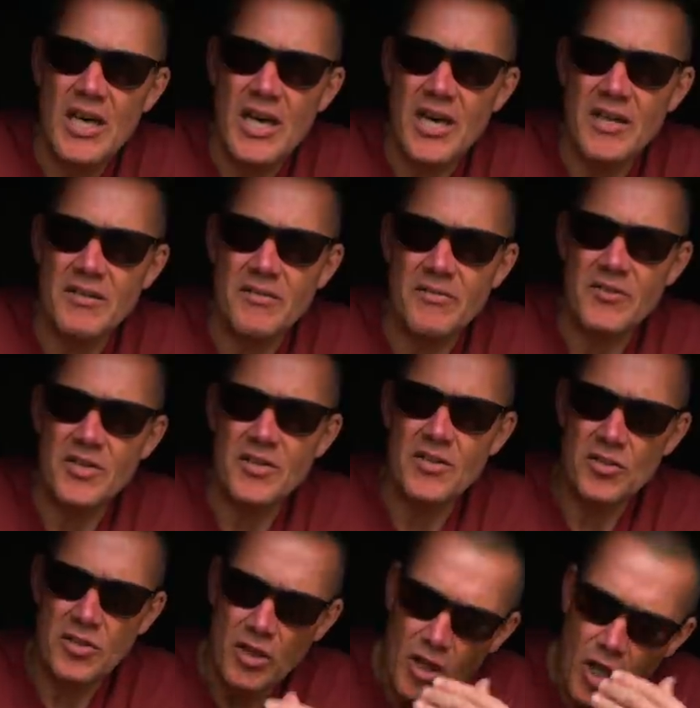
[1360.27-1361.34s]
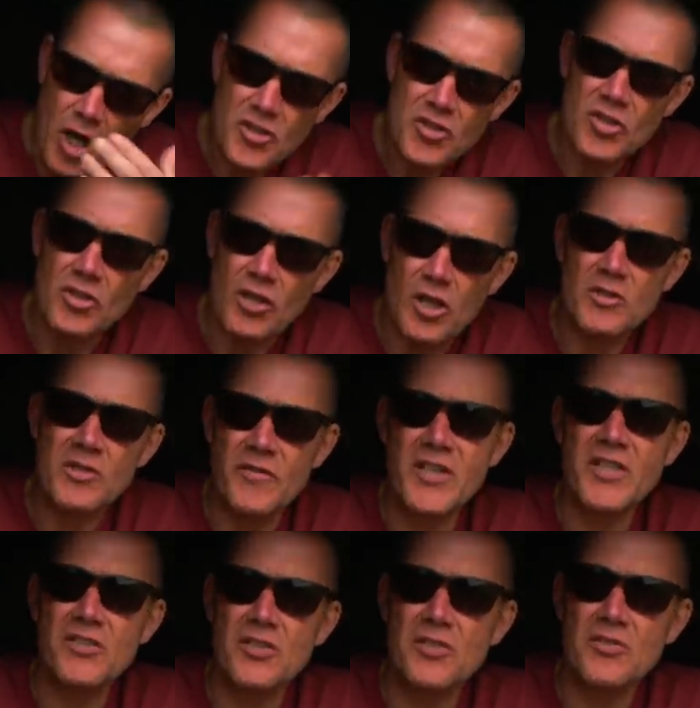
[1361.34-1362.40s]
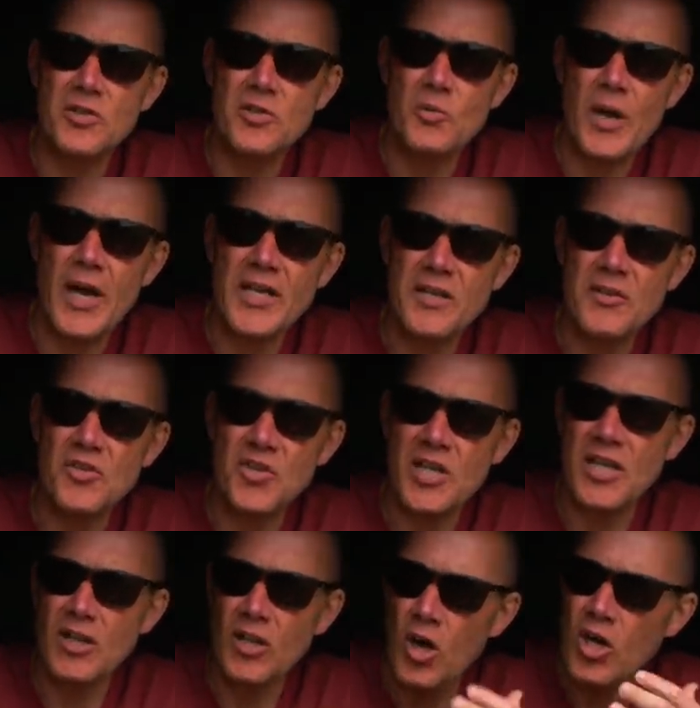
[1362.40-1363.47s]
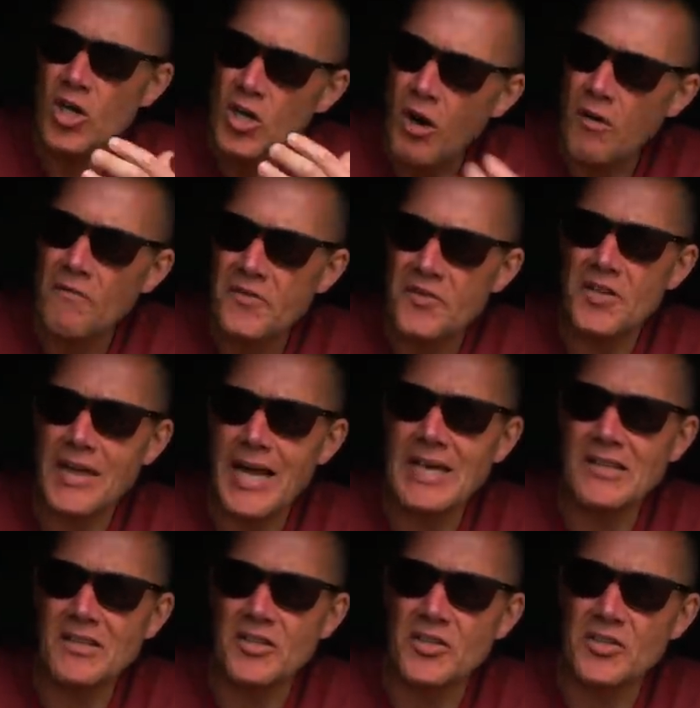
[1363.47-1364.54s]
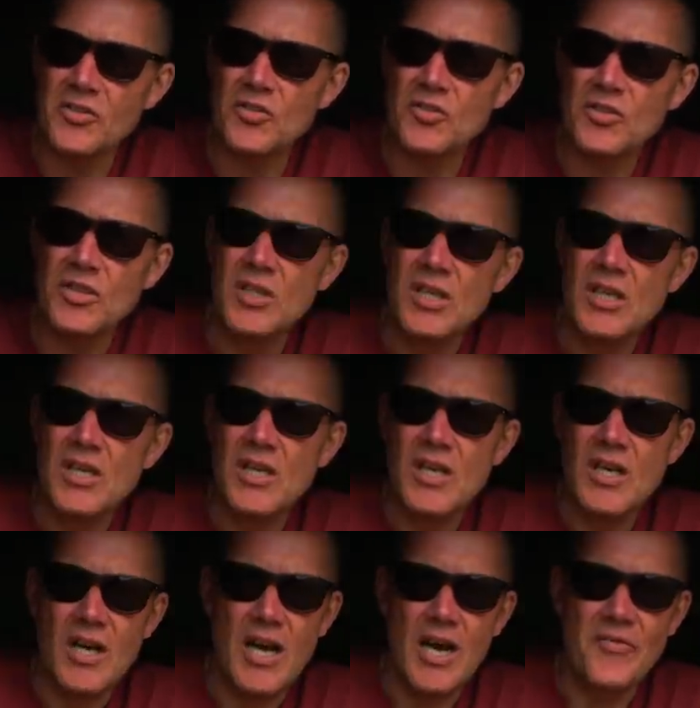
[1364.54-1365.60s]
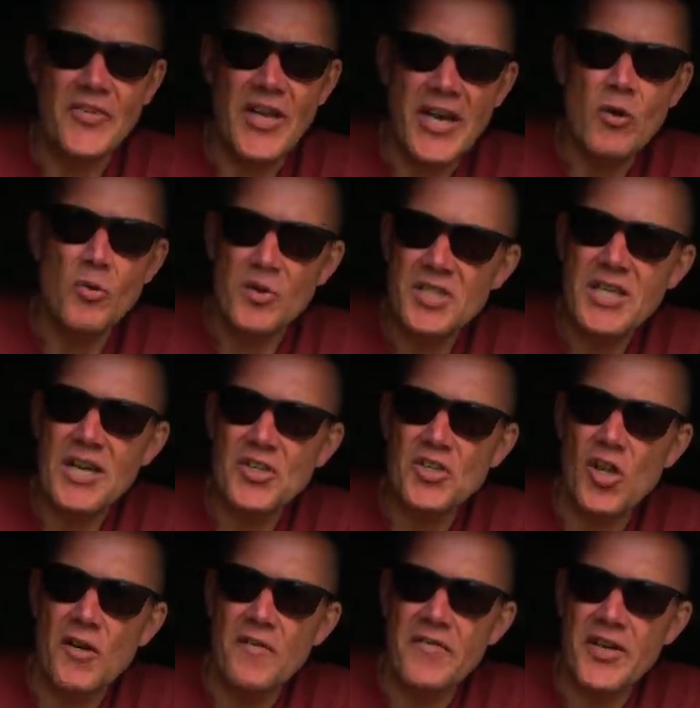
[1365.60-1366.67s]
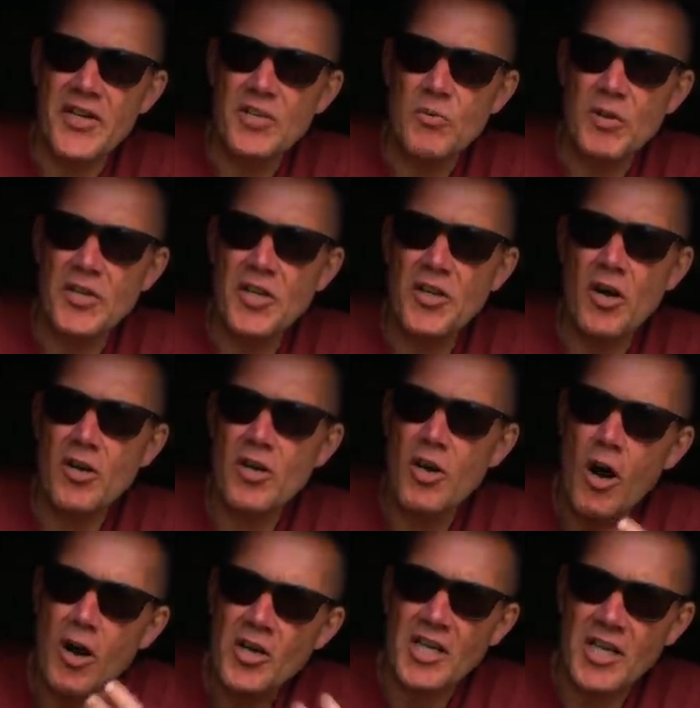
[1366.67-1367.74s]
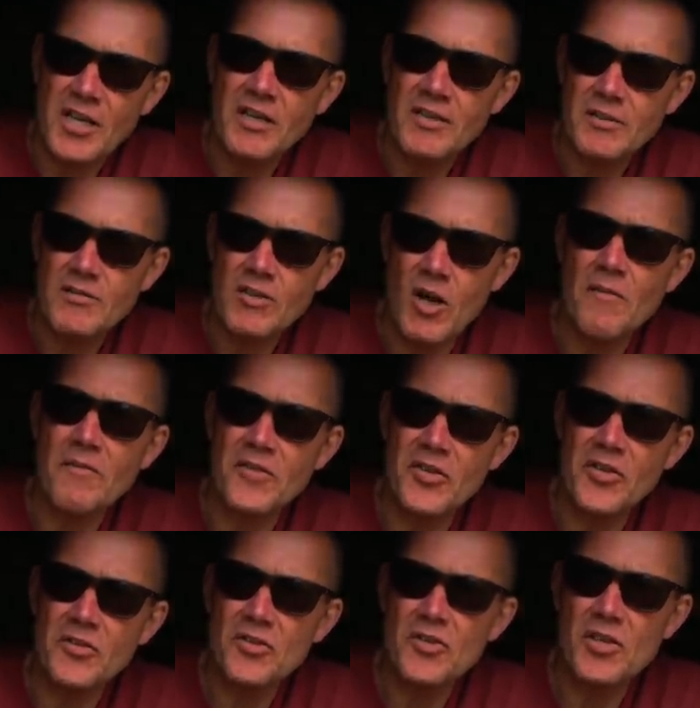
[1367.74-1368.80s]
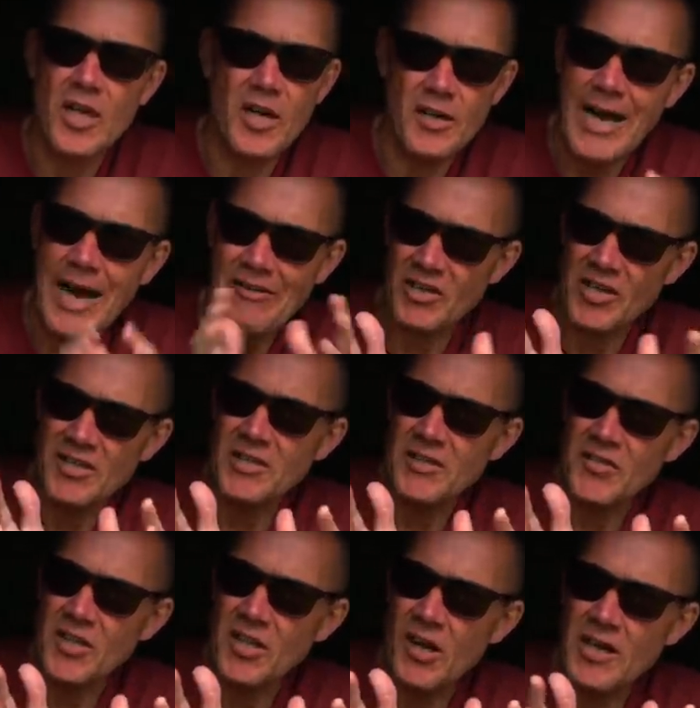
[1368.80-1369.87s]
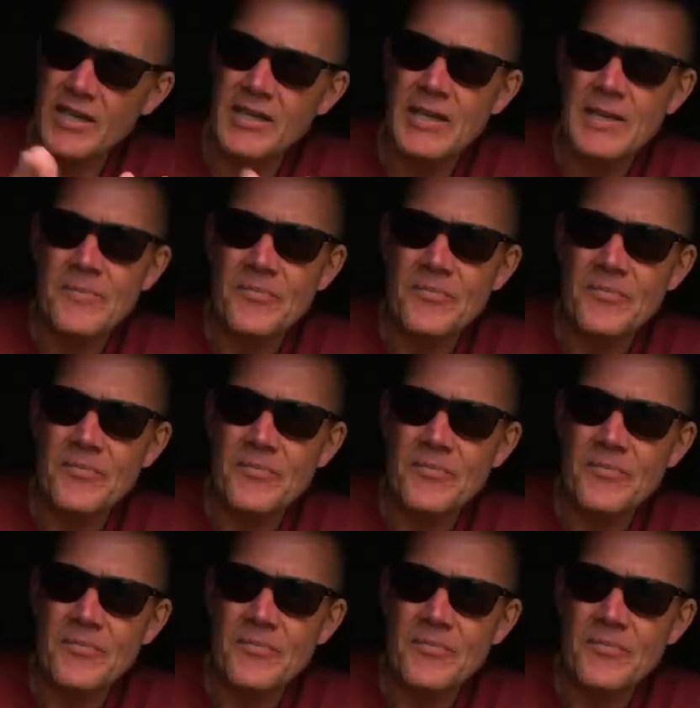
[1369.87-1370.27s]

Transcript: And there's lots and lots of instances where you see a lot of confident anglers and they always catch a lot of fish. Well, they're not cocky, confident, arrogant, if you like.